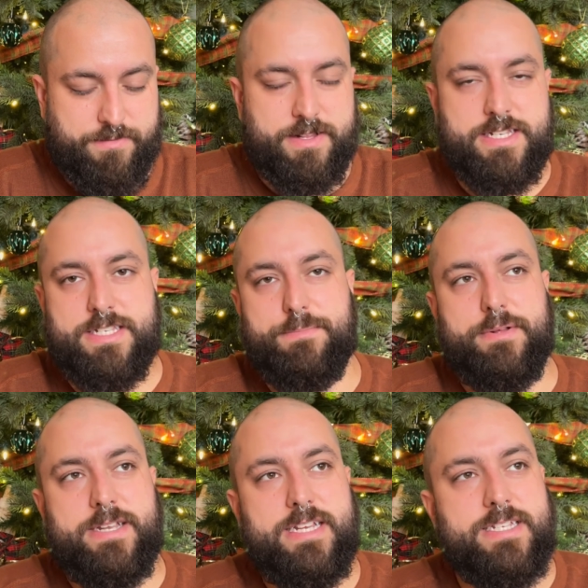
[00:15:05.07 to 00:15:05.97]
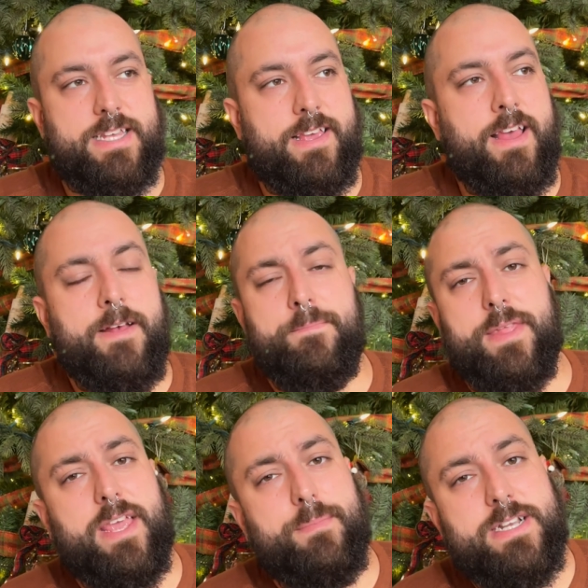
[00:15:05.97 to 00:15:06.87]
really simple and easy,
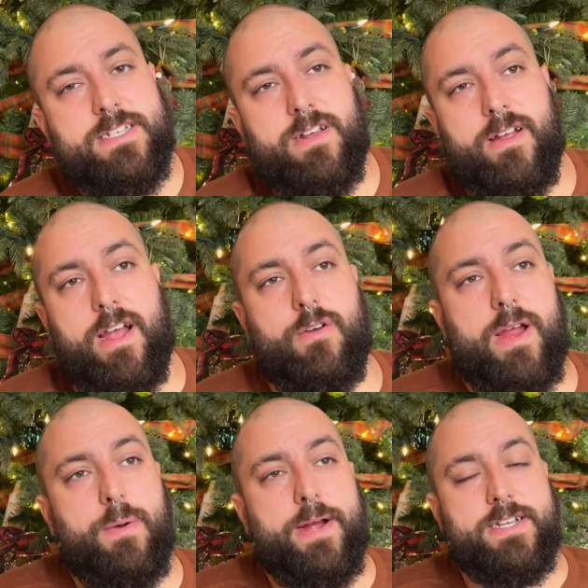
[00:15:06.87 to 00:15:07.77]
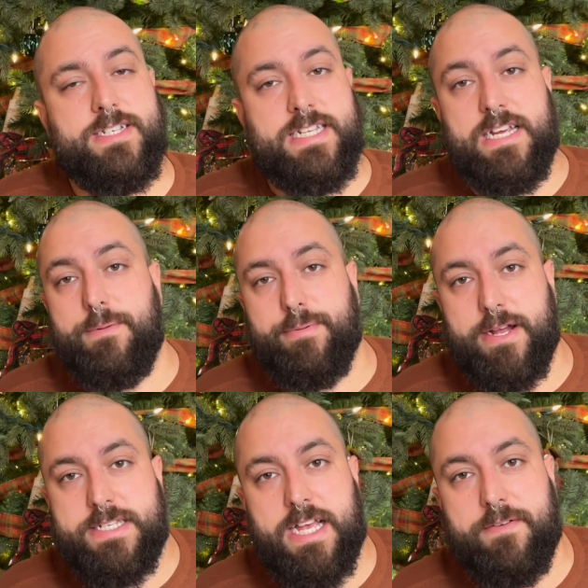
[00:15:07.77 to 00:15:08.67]
it could be just a great way to
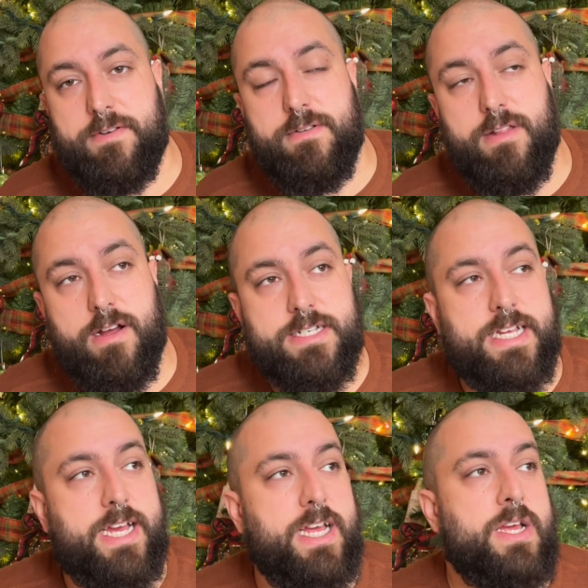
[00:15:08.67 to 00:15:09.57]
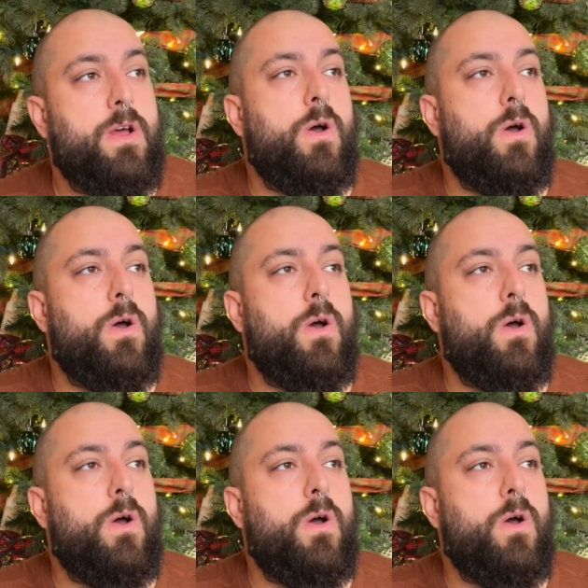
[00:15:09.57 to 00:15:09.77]
decompress after a long day.